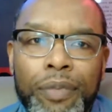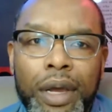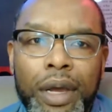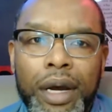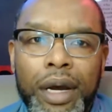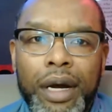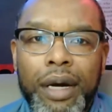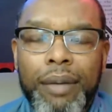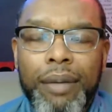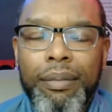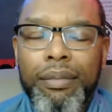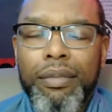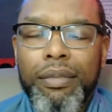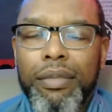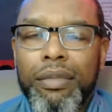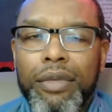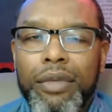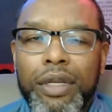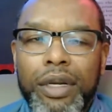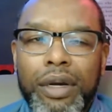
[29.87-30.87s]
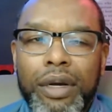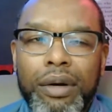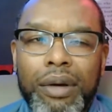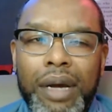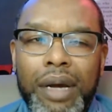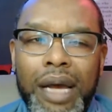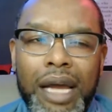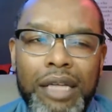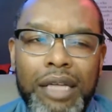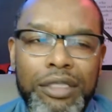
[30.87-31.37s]

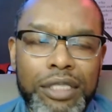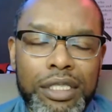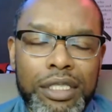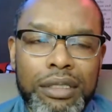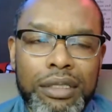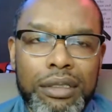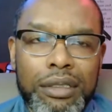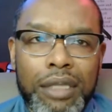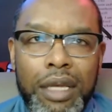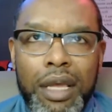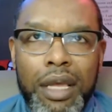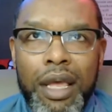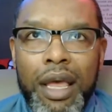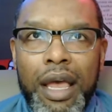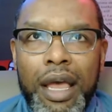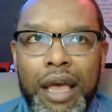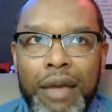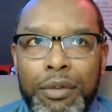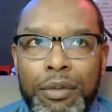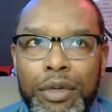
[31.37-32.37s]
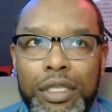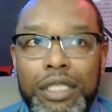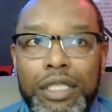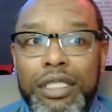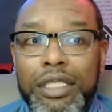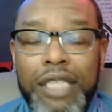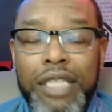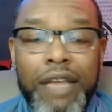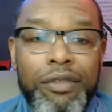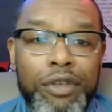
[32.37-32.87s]
How does this what does
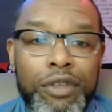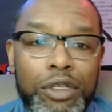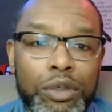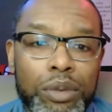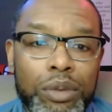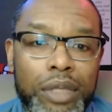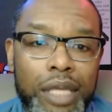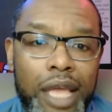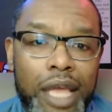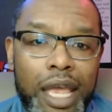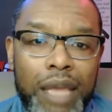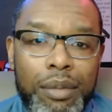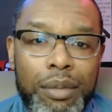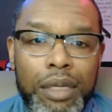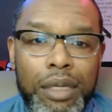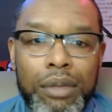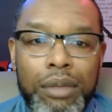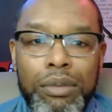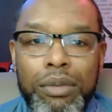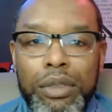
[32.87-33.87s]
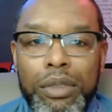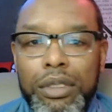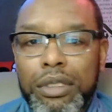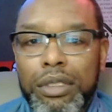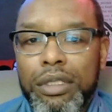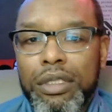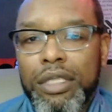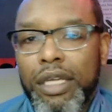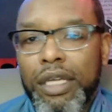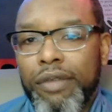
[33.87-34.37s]
this have to do with gaming? What does
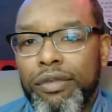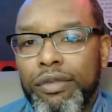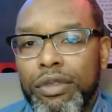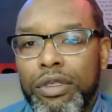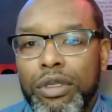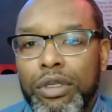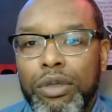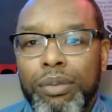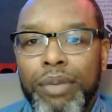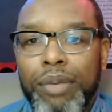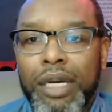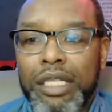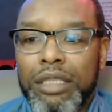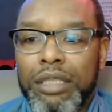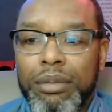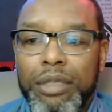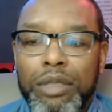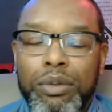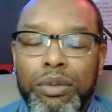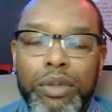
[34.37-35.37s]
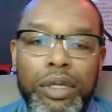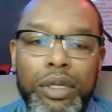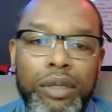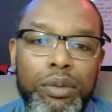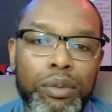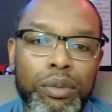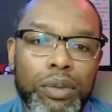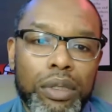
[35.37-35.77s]
this have to do possibly with